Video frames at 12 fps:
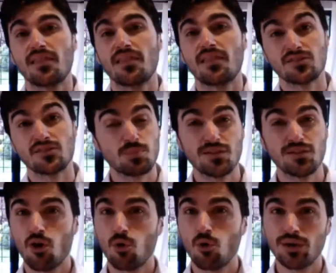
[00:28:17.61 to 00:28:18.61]
That can spread
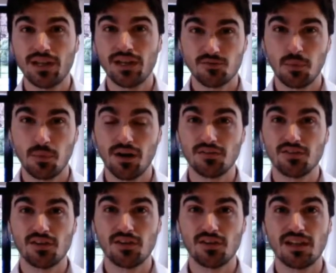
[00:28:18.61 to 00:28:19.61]
the whole way down the spine.
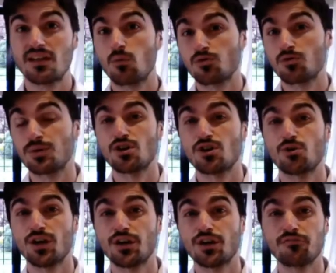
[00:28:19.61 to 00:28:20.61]
So let's say it was my
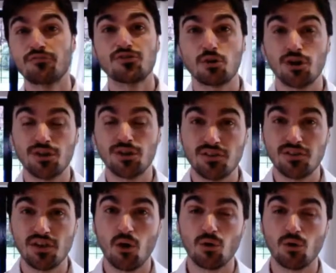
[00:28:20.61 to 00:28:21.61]
shoulder. First, it will go down to
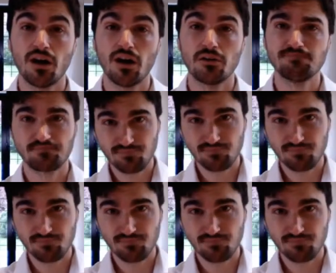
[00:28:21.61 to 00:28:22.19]
the whole arm.